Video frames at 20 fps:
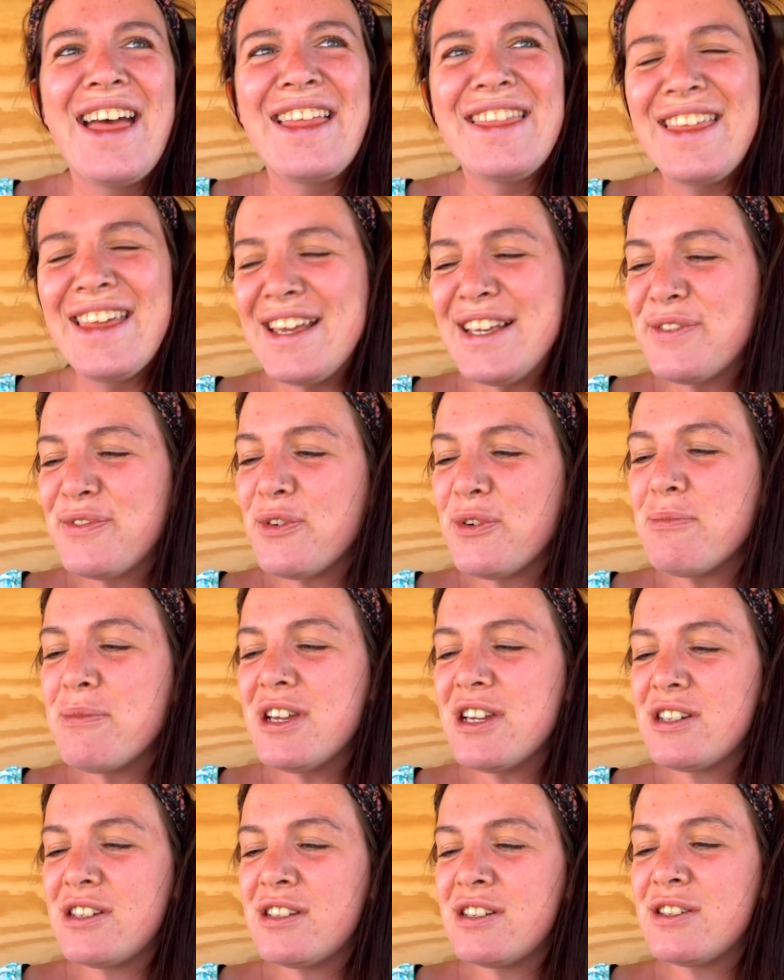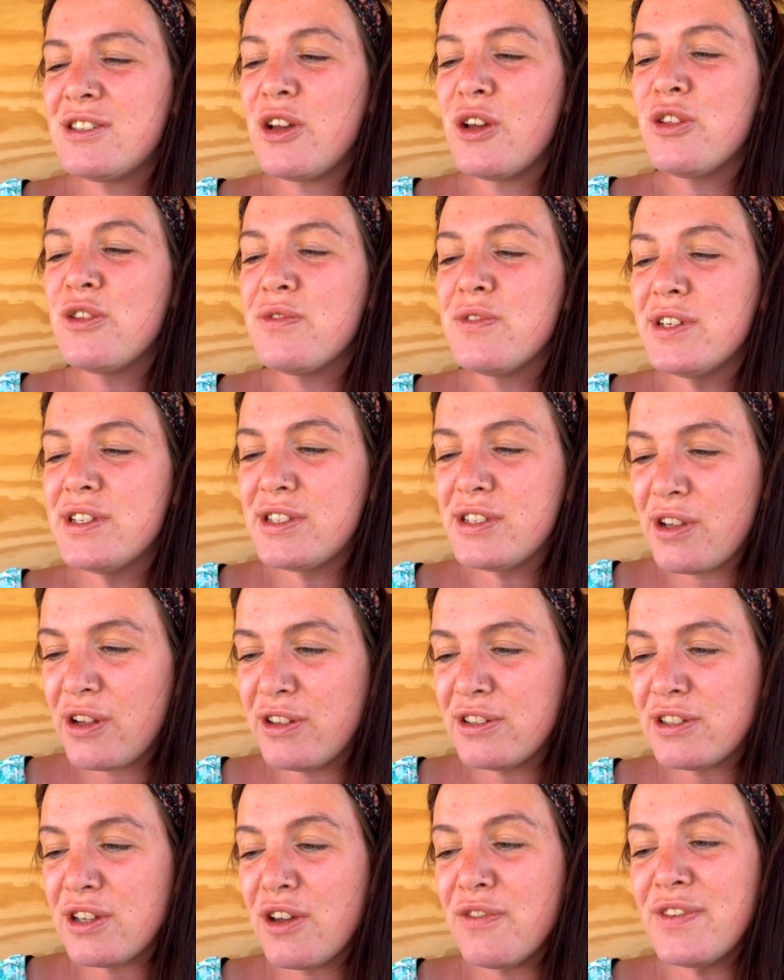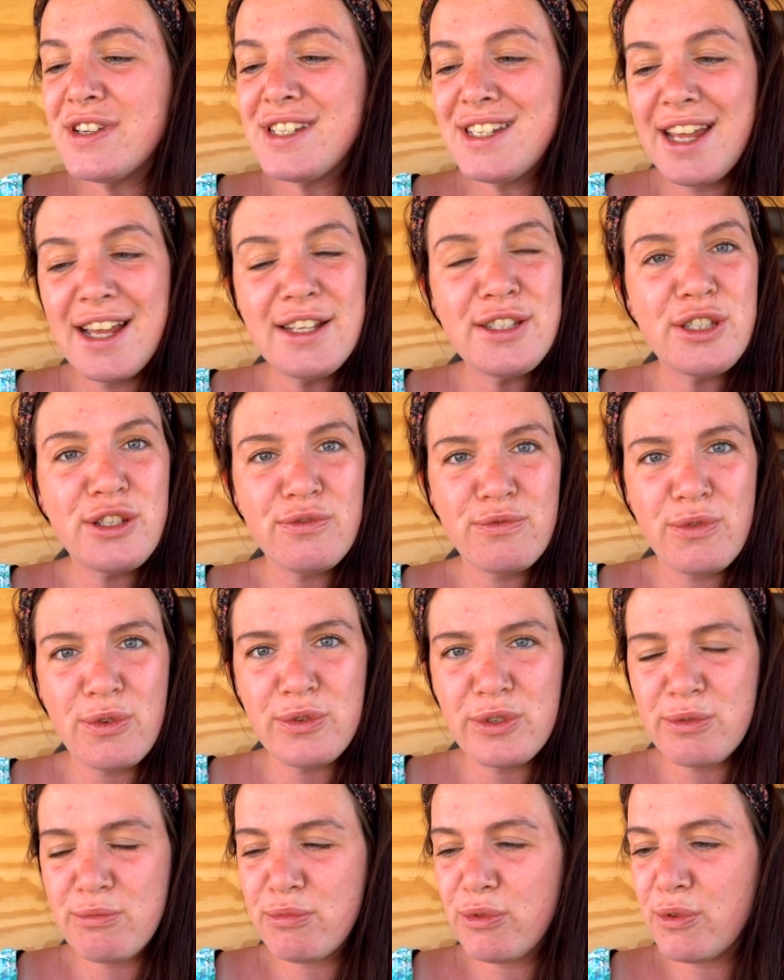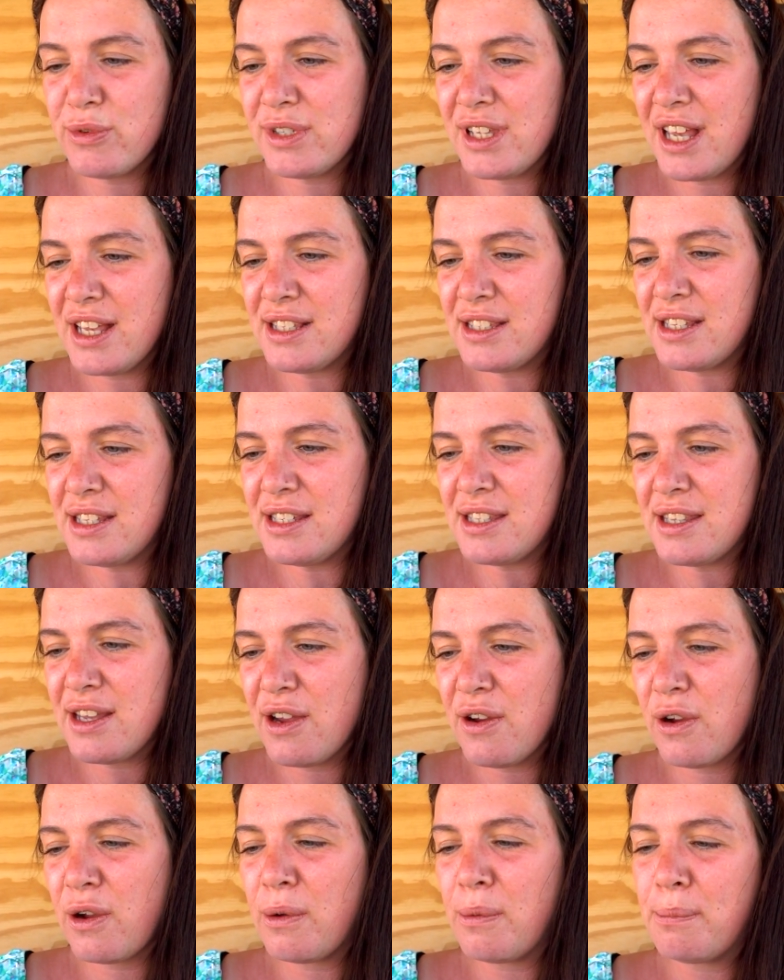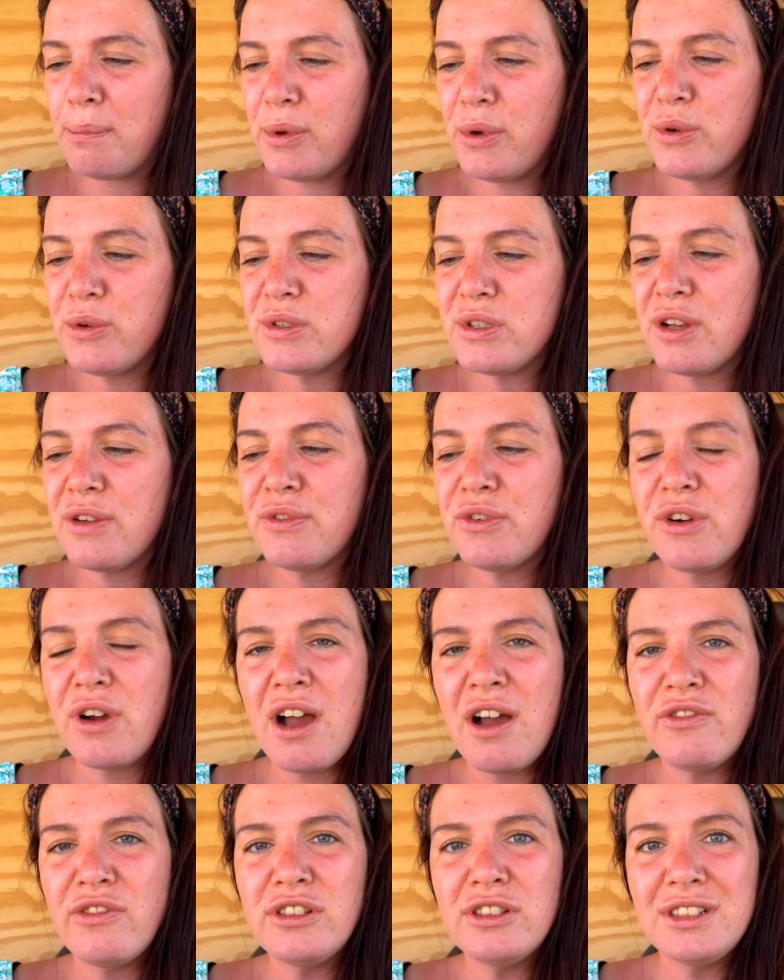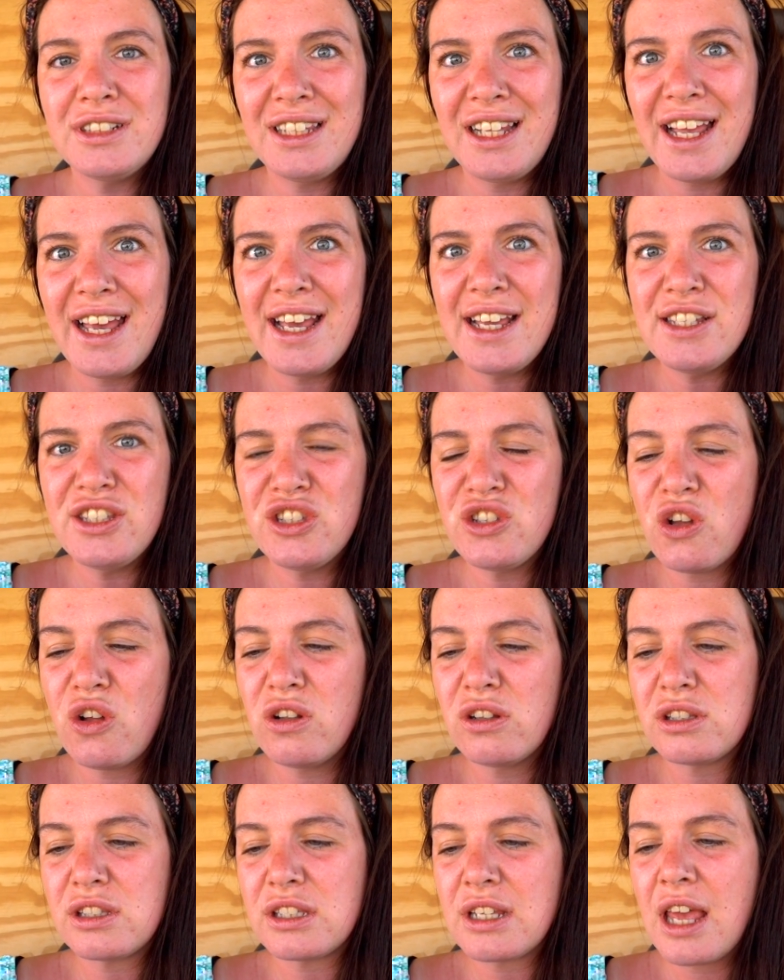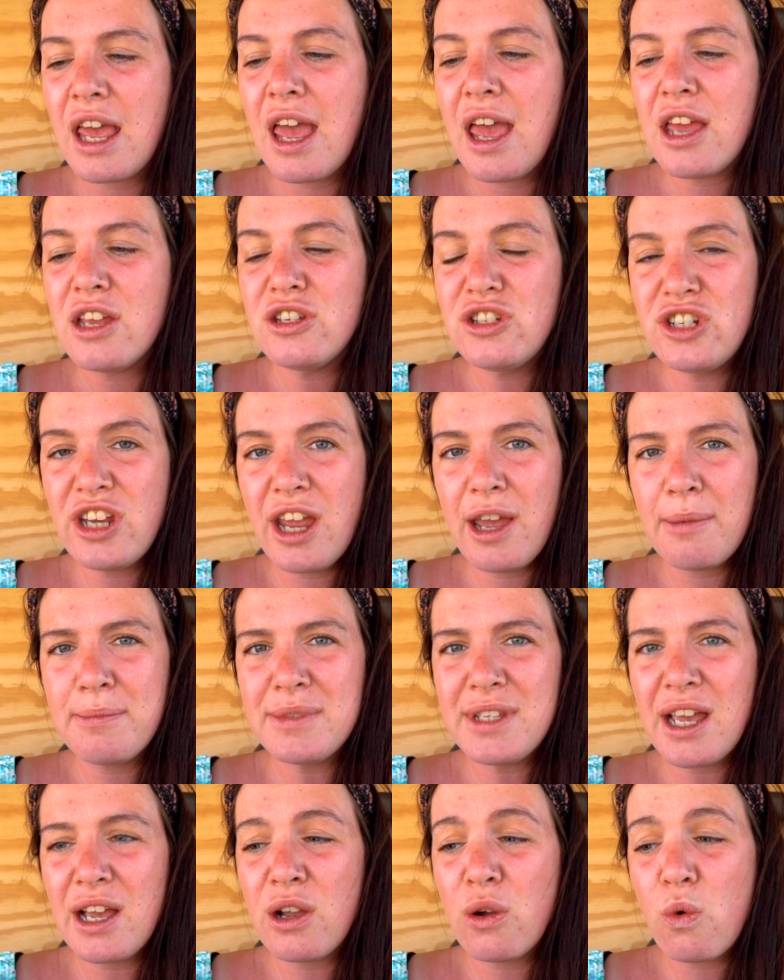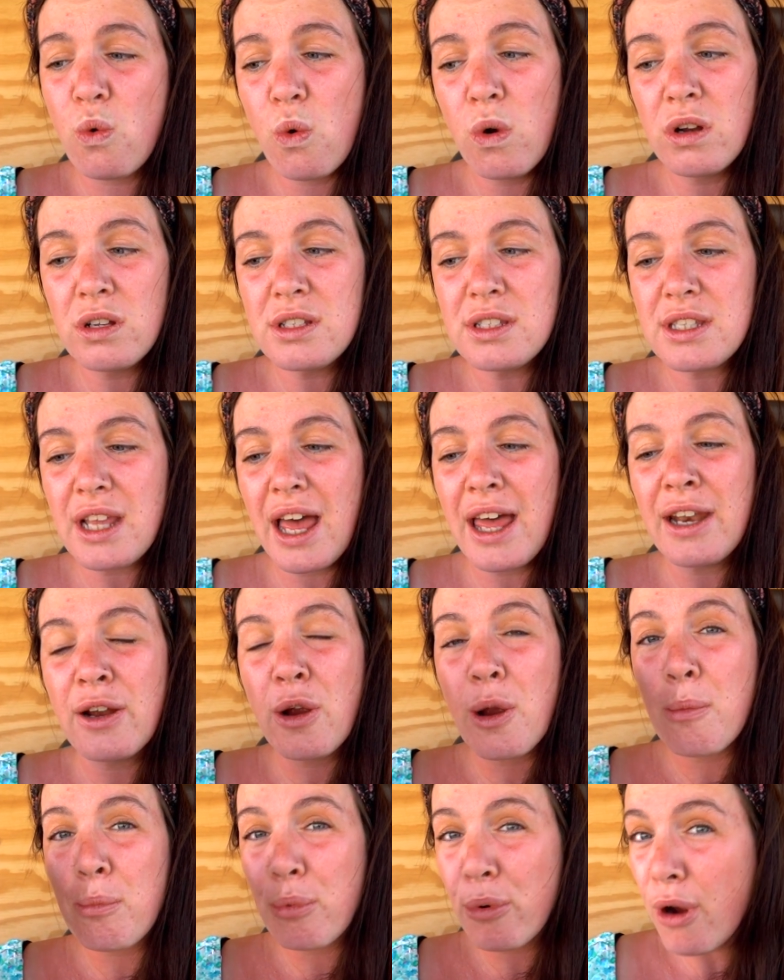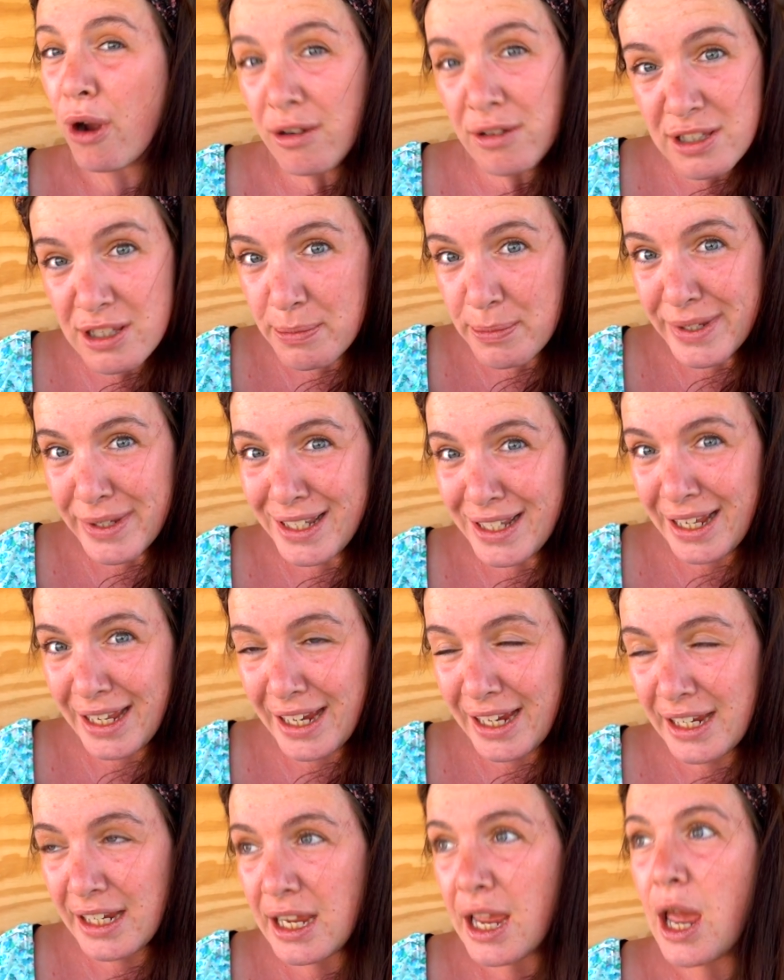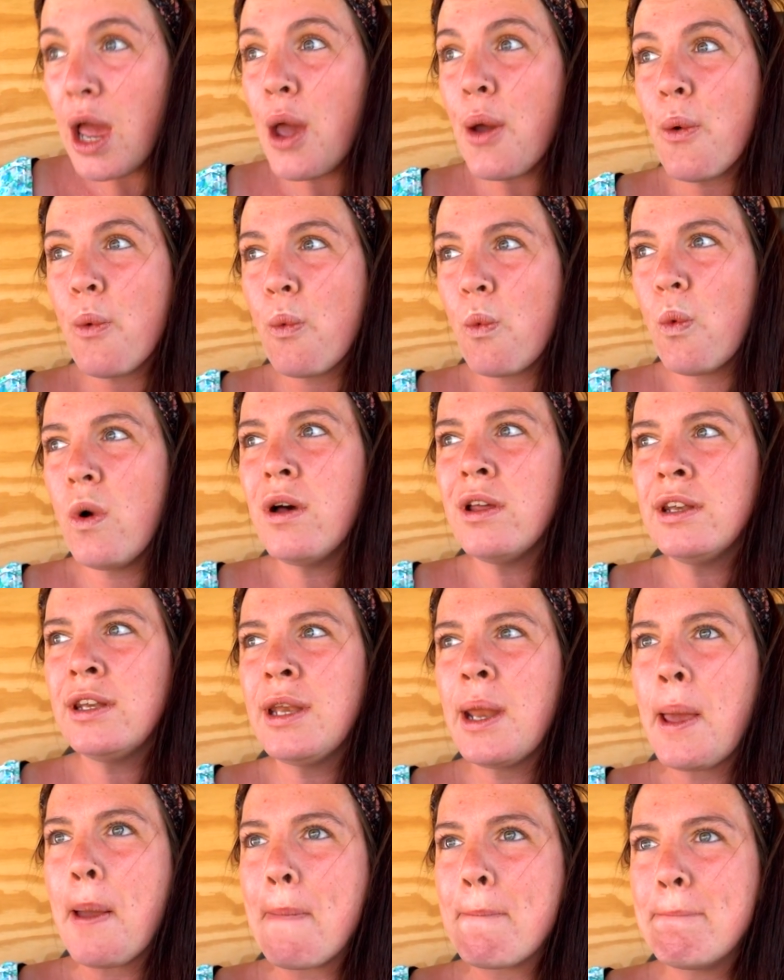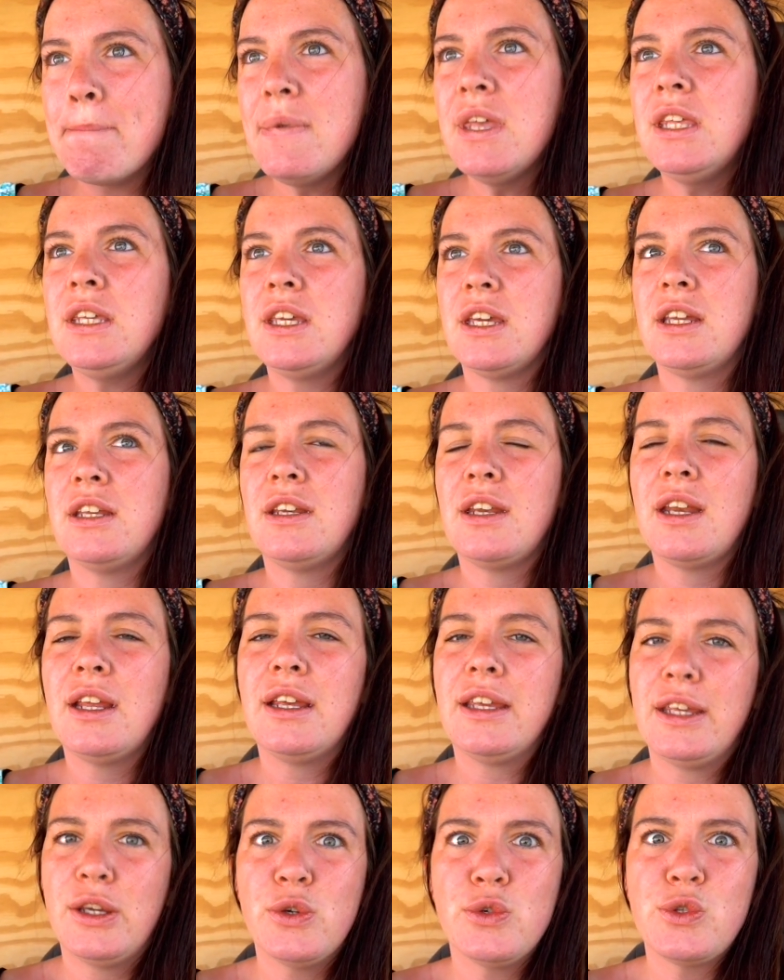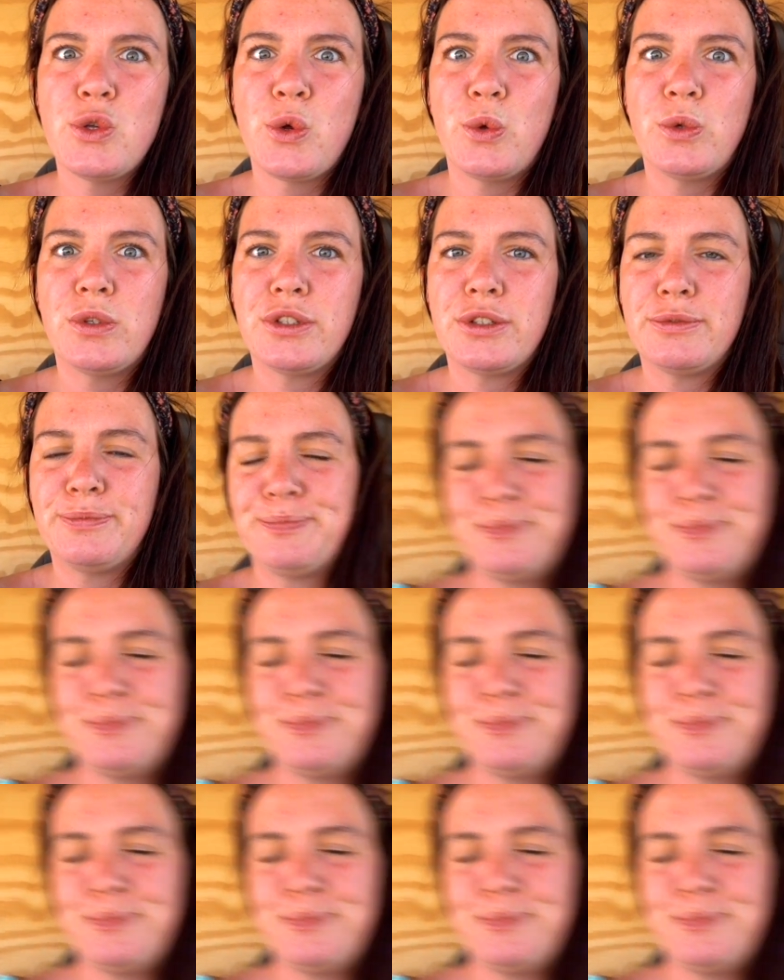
These formations are the result of intense erosion processes. They are composed of gravel, clay, salt, gems, and quartz, and are approximately 1 million years old.